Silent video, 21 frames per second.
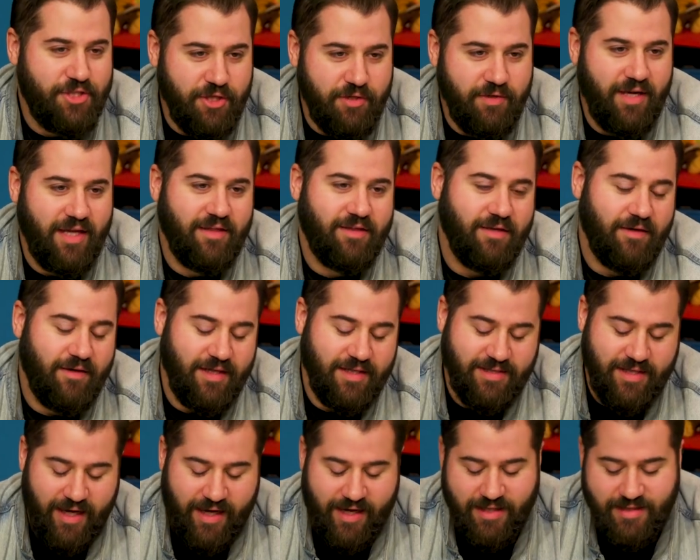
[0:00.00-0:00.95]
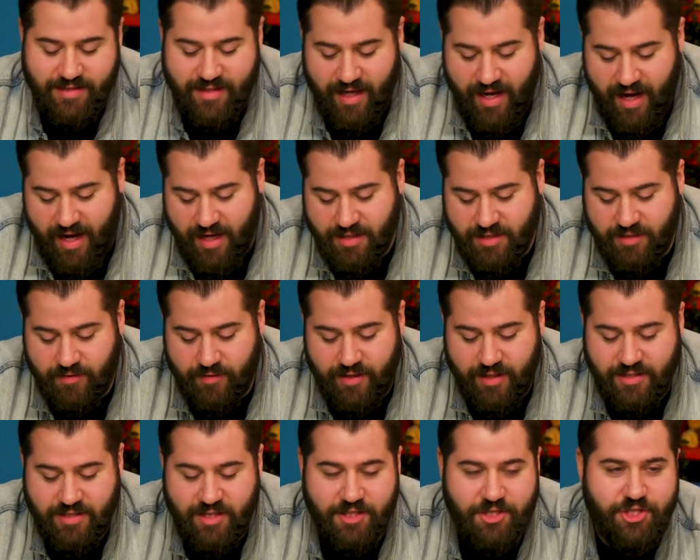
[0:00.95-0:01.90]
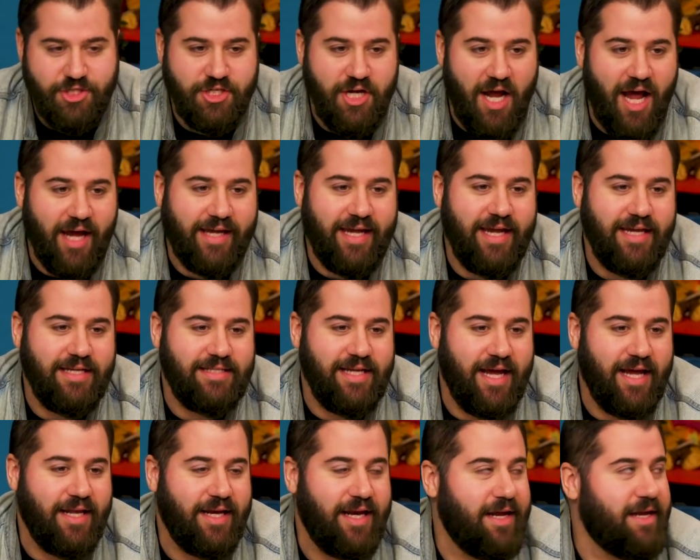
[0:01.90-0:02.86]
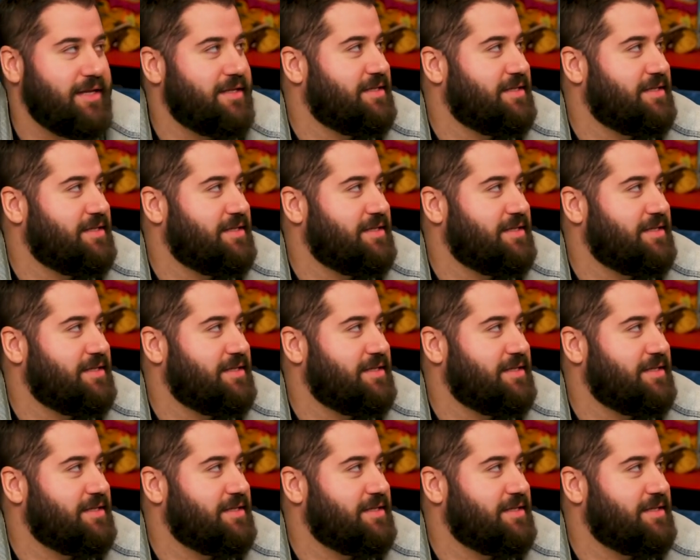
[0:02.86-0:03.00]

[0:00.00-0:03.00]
do need 30 seconds. The answer is Shocky Danny